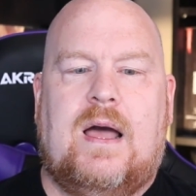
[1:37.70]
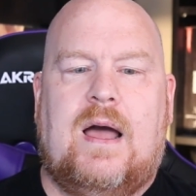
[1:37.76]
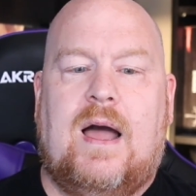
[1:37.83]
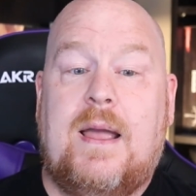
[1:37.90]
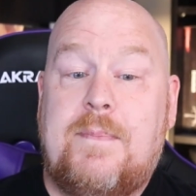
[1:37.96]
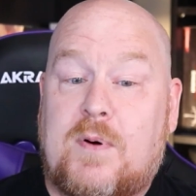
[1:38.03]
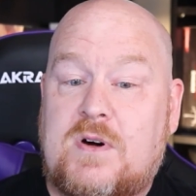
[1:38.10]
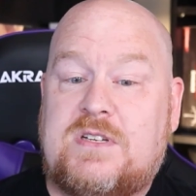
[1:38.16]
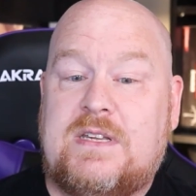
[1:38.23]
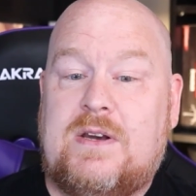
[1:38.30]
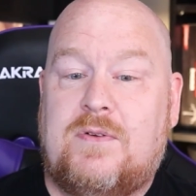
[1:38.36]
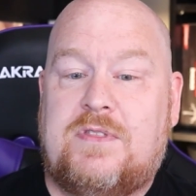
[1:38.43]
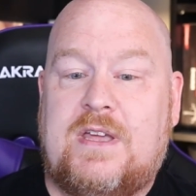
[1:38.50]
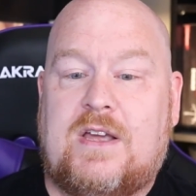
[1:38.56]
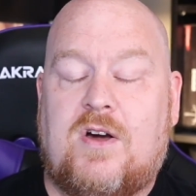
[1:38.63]
I personally
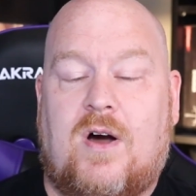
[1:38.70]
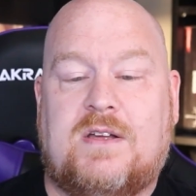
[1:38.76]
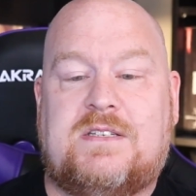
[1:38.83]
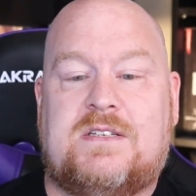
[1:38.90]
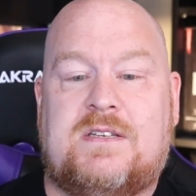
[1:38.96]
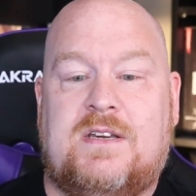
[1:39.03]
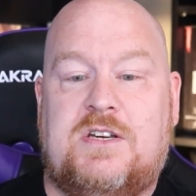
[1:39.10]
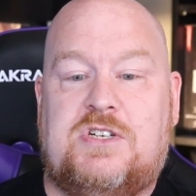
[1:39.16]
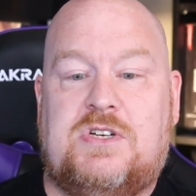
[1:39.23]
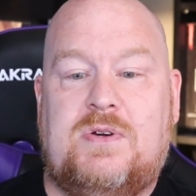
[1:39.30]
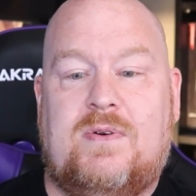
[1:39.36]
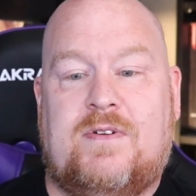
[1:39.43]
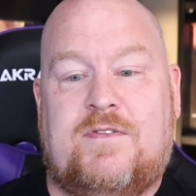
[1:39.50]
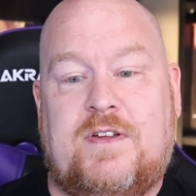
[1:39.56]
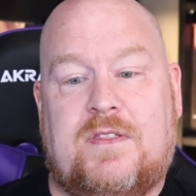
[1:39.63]
don't think cost is an
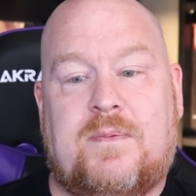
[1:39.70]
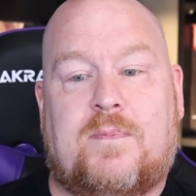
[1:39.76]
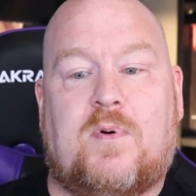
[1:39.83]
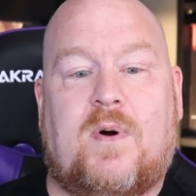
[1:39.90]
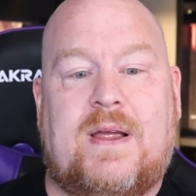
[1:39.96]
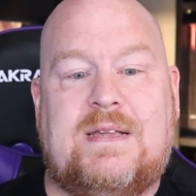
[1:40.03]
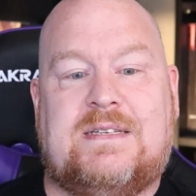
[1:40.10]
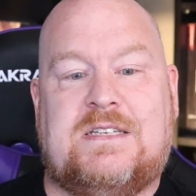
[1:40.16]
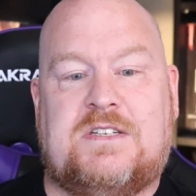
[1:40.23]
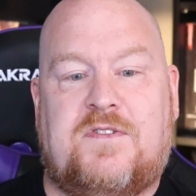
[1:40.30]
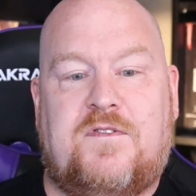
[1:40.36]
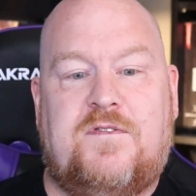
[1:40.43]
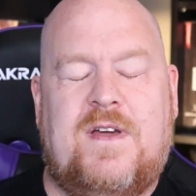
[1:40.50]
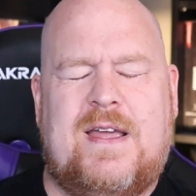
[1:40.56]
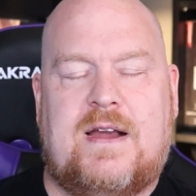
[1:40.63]
issue and feel the price is
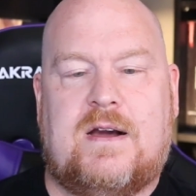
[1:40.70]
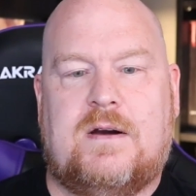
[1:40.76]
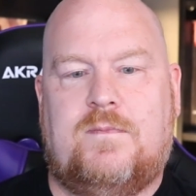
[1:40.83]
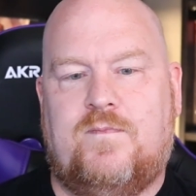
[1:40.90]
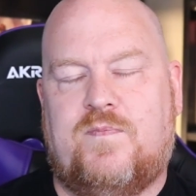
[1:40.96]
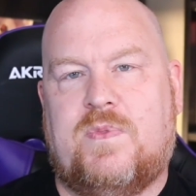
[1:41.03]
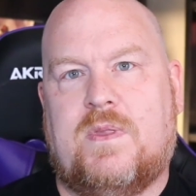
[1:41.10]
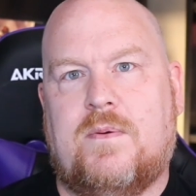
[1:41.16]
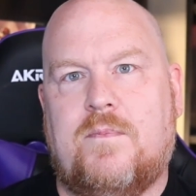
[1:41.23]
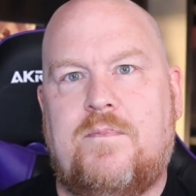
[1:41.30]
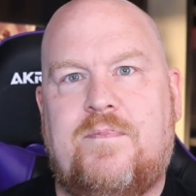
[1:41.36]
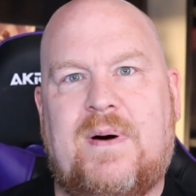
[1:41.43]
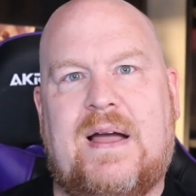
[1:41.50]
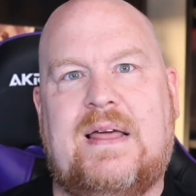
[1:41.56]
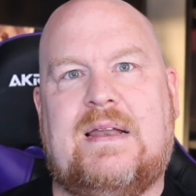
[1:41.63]
fair,
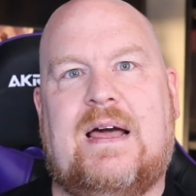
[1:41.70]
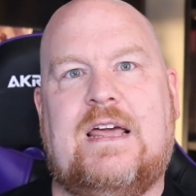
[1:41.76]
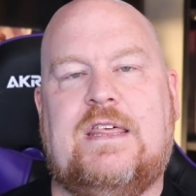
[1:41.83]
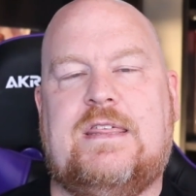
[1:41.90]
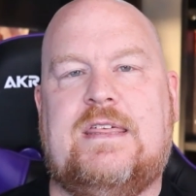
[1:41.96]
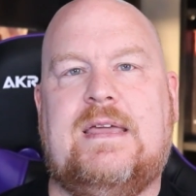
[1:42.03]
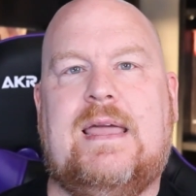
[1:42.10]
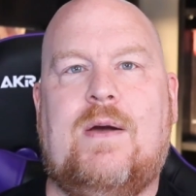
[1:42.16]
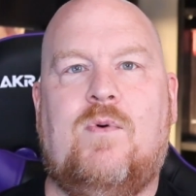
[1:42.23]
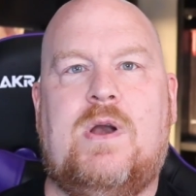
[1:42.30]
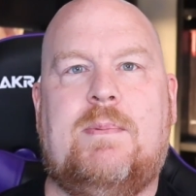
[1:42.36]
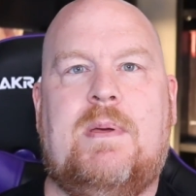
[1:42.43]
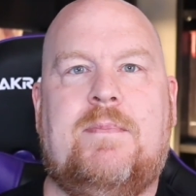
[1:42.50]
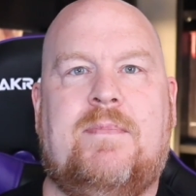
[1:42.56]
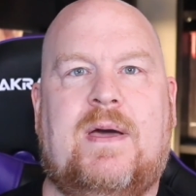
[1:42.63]
but I think it would
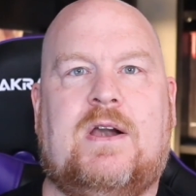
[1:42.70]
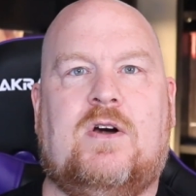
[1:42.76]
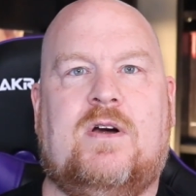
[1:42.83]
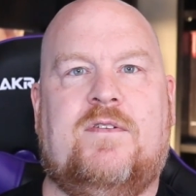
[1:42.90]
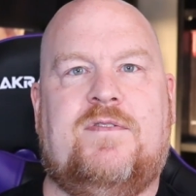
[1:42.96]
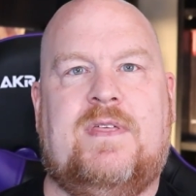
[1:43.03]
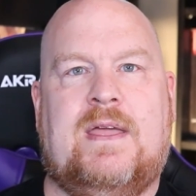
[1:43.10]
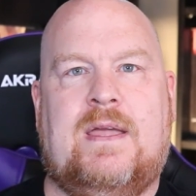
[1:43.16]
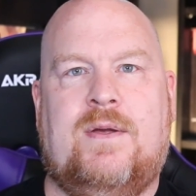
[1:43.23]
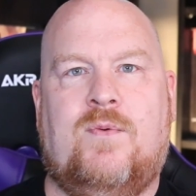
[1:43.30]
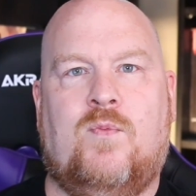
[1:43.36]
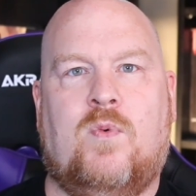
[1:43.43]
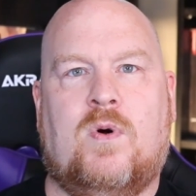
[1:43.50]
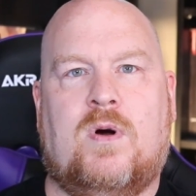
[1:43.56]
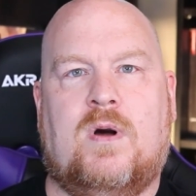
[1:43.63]
have been better if they
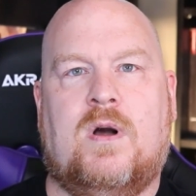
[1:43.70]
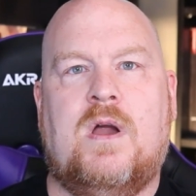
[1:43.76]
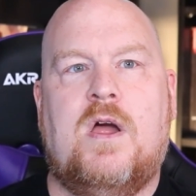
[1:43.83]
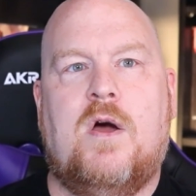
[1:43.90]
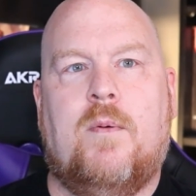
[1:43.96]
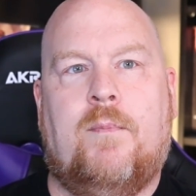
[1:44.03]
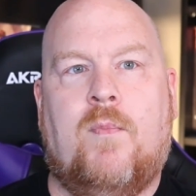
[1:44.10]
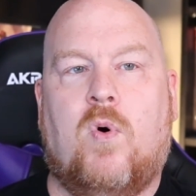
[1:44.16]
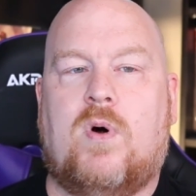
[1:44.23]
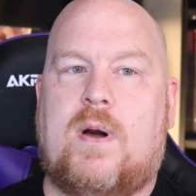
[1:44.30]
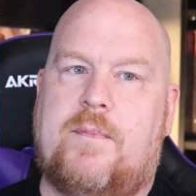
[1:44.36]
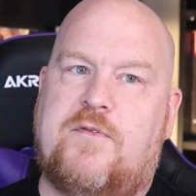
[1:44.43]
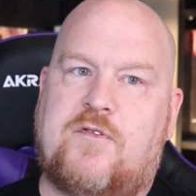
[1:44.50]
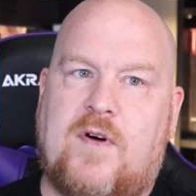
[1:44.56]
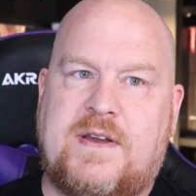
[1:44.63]
were more
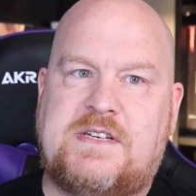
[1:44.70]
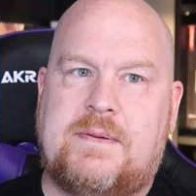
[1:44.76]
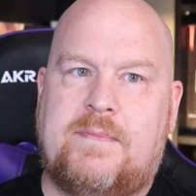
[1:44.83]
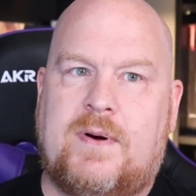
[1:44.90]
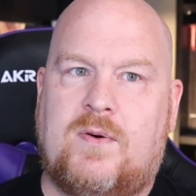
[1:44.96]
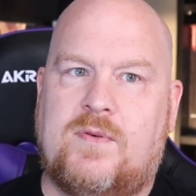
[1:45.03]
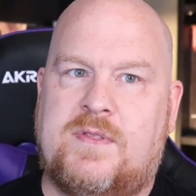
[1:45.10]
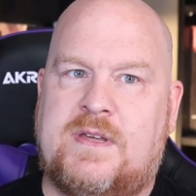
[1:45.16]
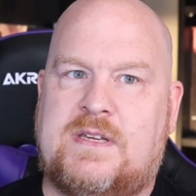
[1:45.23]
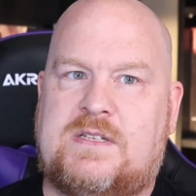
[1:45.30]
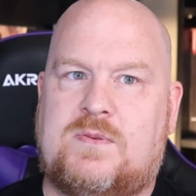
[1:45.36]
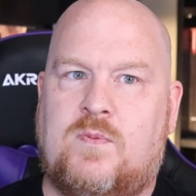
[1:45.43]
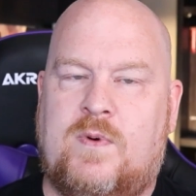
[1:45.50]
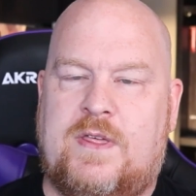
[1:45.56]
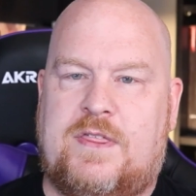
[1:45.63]
upfront about
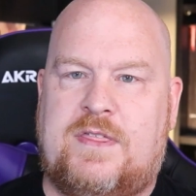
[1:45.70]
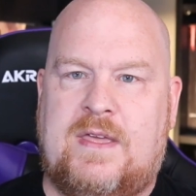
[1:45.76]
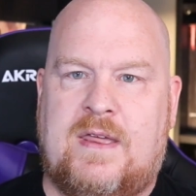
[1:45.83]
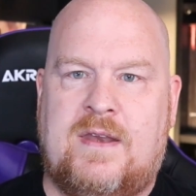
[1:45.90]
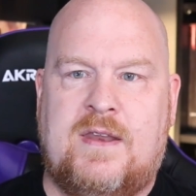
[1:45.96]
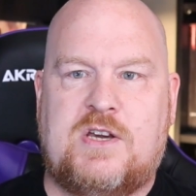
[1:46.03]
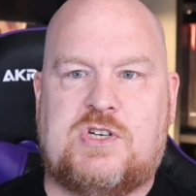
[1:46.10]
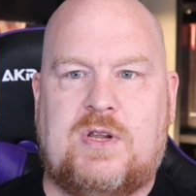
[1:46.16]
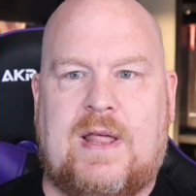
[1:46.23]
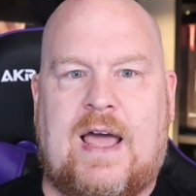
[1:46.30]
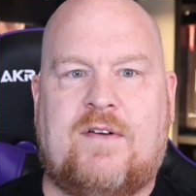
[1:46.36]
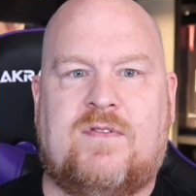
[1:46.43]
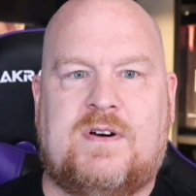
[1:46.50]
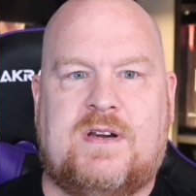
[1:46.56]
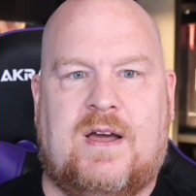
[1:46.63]
this with the initial
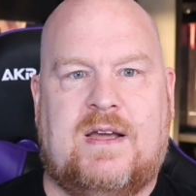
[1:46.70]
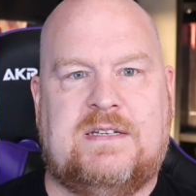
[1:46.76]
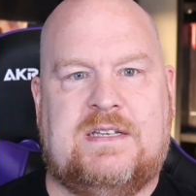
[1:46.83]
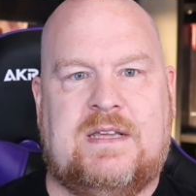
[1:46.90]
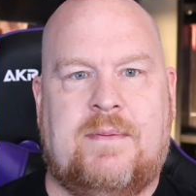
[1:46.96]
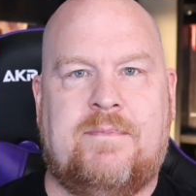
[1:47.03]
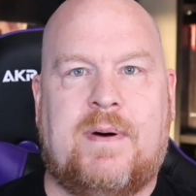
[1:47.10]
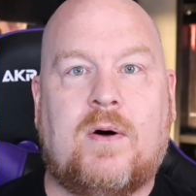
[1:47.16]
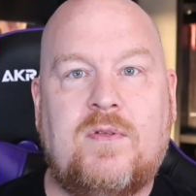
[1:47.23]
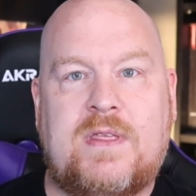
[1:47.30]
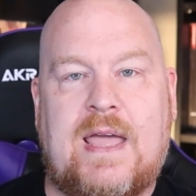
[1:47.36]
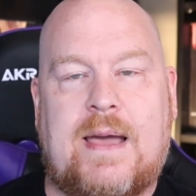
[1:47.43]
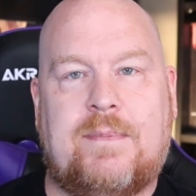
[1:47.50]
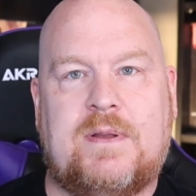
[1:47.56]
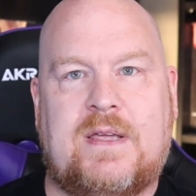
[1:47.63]
advertising about
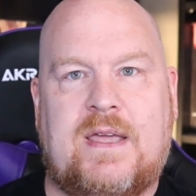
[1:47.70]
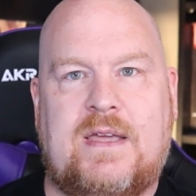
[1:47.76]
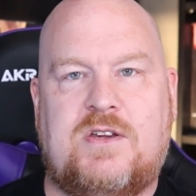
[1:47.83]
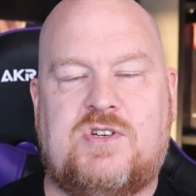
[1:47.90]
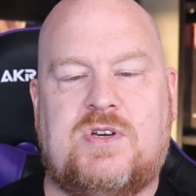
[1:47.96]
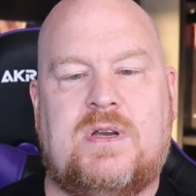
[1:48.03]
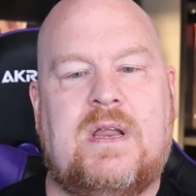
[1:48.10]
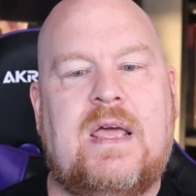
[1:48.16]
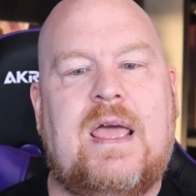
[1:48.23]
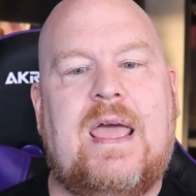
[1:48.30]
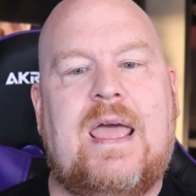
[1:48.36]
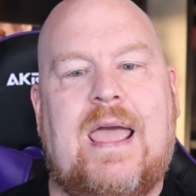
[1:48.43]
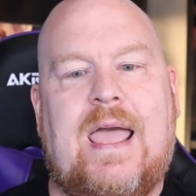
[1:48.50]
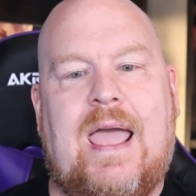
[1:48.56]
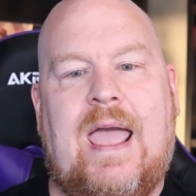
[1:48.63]
the application,
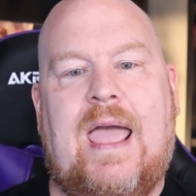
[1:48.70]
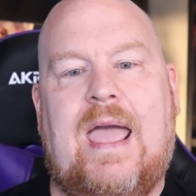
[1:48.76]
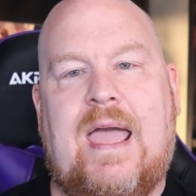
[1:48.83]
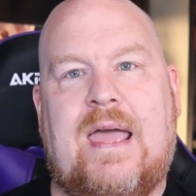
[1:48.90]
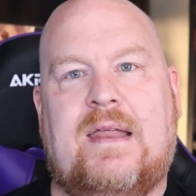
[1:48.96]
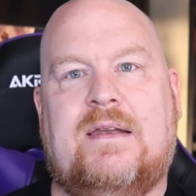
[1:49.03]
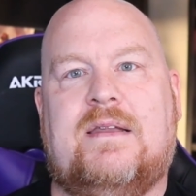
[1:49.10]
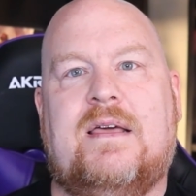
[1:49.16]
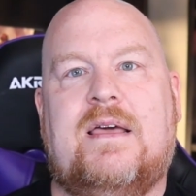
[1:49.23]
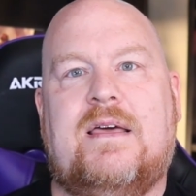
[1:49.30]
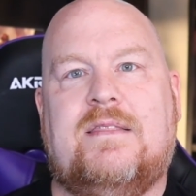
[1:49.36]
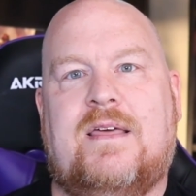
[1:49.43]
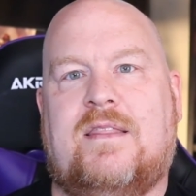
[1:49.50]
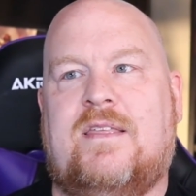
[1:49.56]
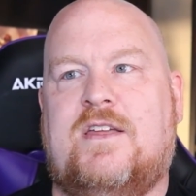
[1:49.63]
and
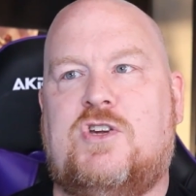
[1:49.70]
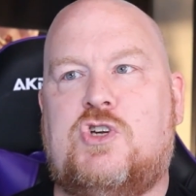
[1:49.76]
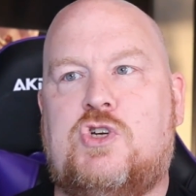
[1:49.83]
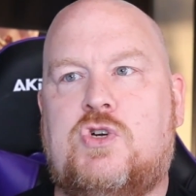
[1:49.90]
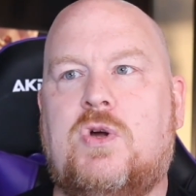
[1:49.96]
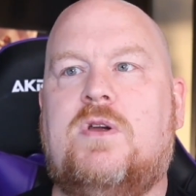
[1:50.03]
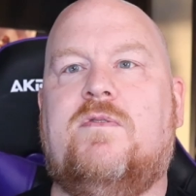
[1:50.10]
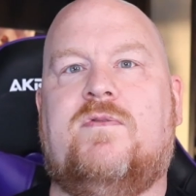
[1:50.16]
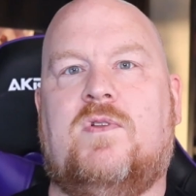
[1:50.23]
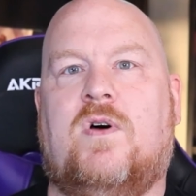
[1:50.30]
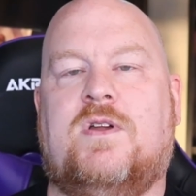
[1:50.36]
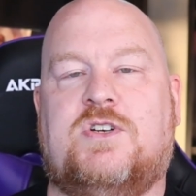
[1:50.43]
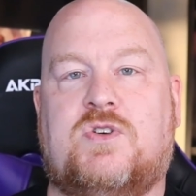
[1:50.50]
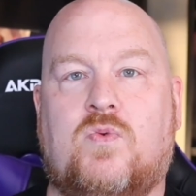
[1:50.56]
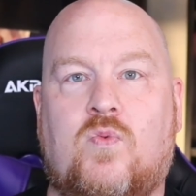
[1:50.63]
that they should have
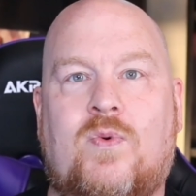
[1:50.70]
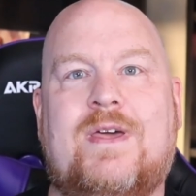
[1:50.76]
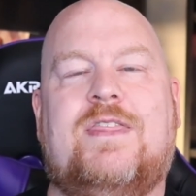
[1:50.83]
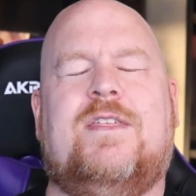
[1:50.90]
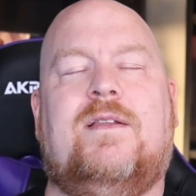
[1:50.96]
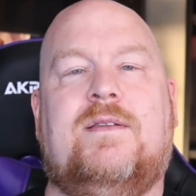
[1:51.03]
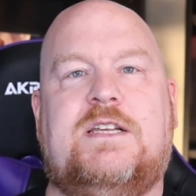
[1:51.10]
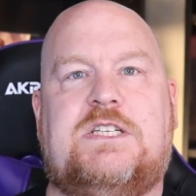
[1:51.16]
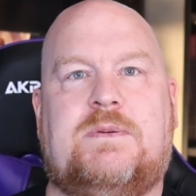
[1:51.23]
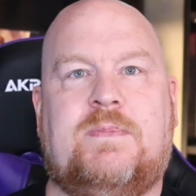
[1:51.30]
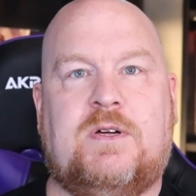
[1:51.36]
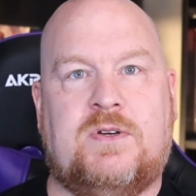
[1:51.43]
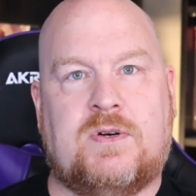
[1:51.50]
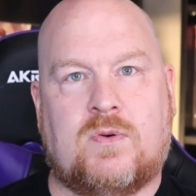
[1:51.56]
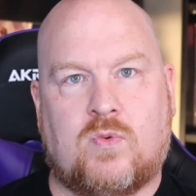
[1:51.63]
launched with the list
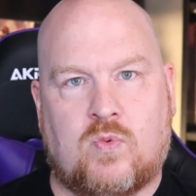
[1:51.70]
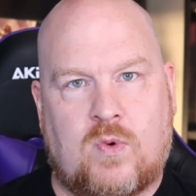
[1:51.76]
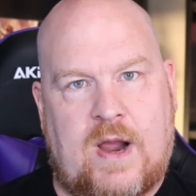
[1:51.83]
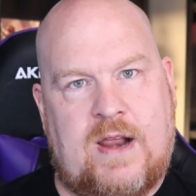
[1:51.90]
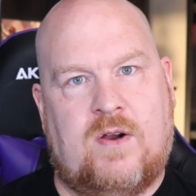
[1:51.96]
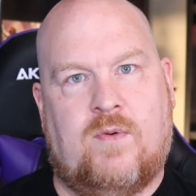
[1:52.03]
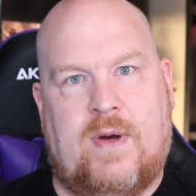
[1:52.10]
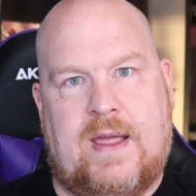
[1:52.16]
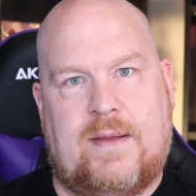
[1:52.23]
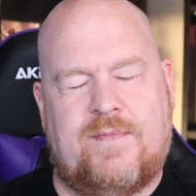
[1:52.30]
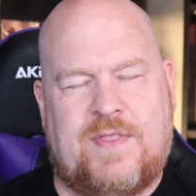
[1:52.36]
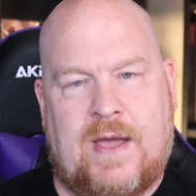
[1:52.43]
builder right away.